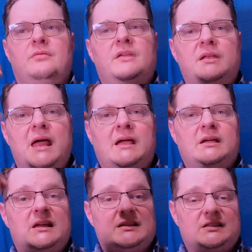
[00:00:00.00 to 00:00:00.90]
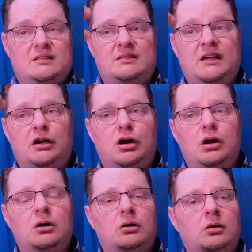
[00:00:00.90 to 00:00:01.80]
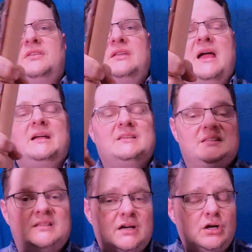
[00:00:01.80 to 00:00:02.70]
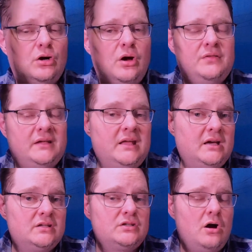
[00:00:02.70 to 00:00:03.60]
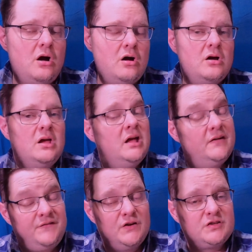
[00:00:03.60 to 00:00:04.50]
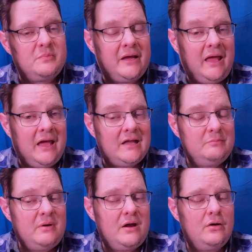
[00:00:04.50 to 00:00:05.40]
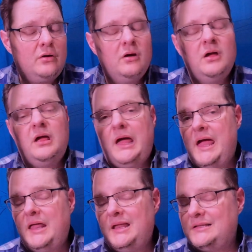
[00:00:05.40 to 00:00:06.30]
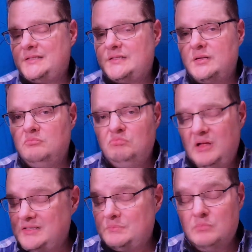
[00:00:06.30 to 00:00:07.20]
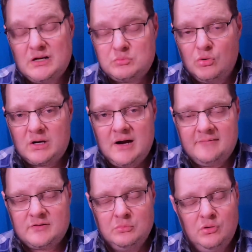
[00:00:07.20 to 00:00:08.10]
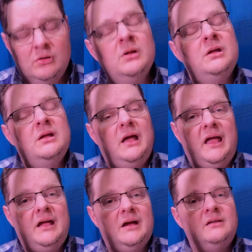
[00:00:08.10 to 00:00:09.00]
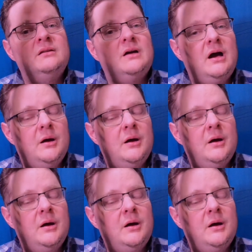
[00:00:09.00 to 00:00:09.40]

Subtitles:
neck is thicker, but the neck is thicker on the kit guitar. It fills my hand better, and it's much more comfortable. And